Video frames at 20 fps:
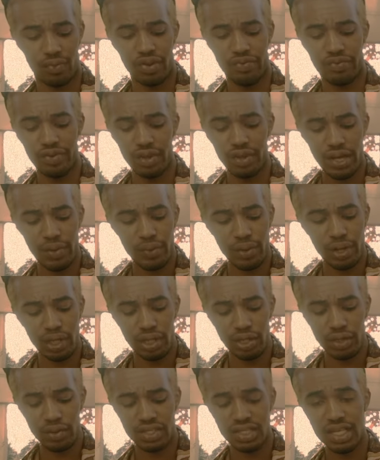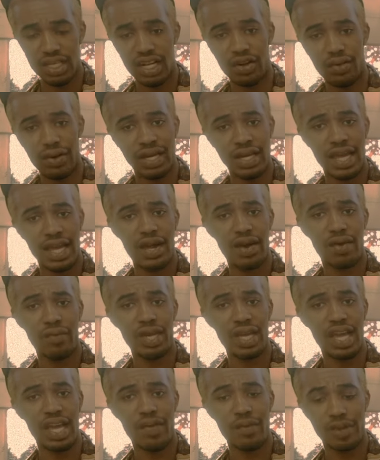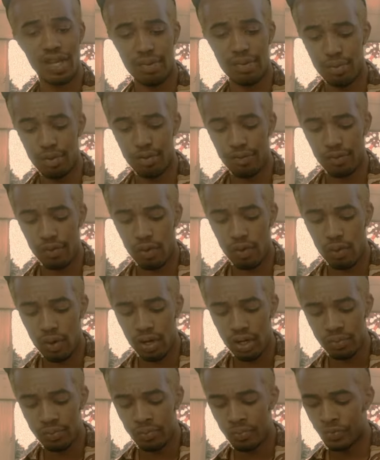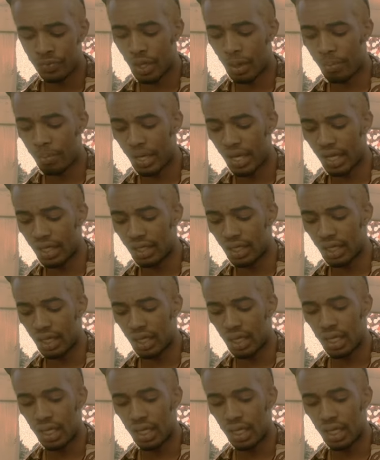We feel like we're a little stuck right now and we can't really move forward, but